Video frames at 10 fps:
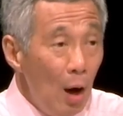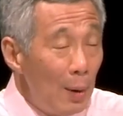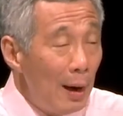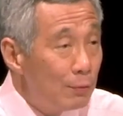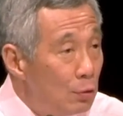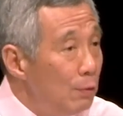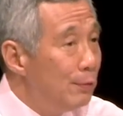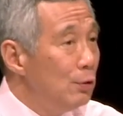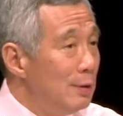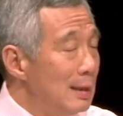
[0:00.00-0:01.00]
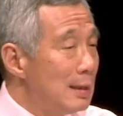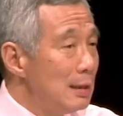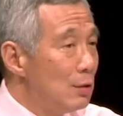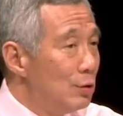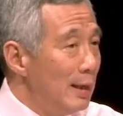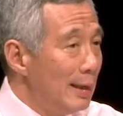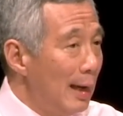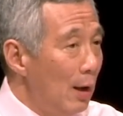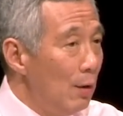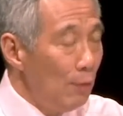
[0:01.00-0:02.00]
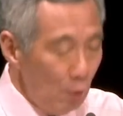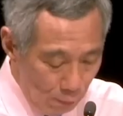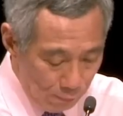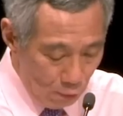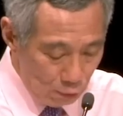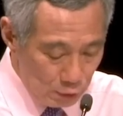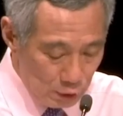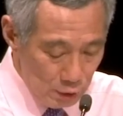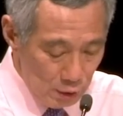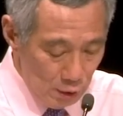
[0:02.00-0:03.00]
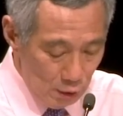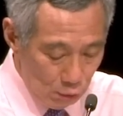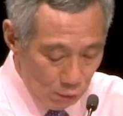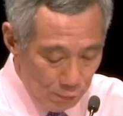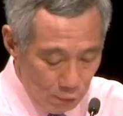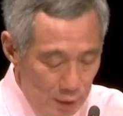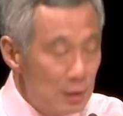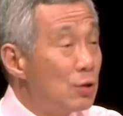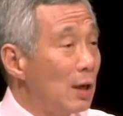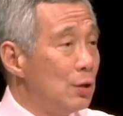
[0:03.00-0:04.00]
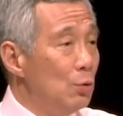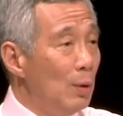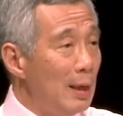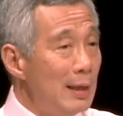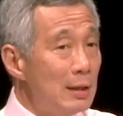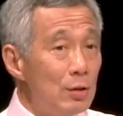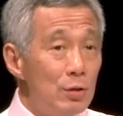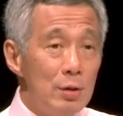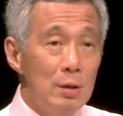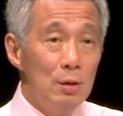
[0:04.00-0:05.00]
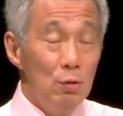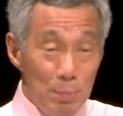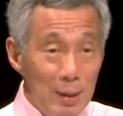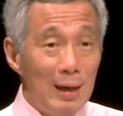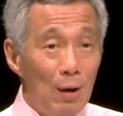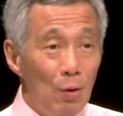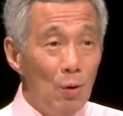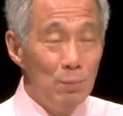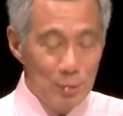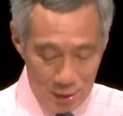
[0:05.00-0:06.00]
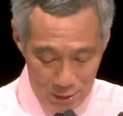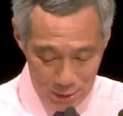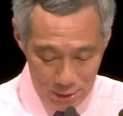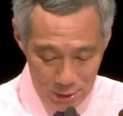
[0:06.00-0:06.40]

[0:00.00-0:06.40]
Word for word: We have too few nurses to take care of old folks, too few construction workers to build our homes,